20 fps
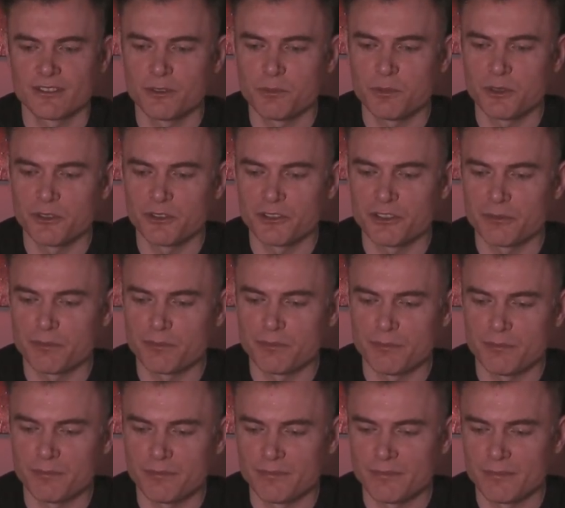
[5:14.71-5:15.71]
Open all these
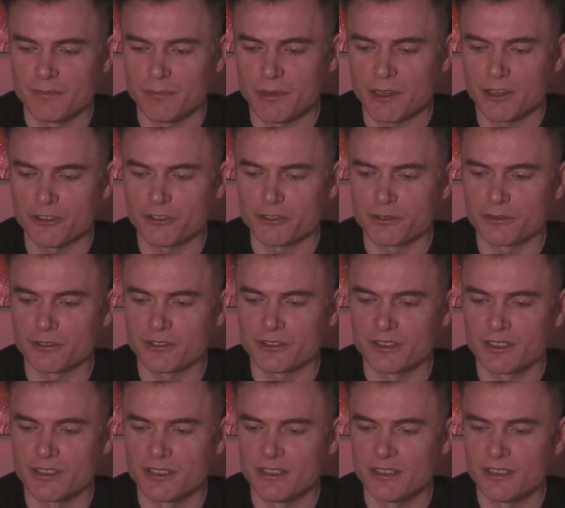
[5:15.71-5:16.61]
parcels.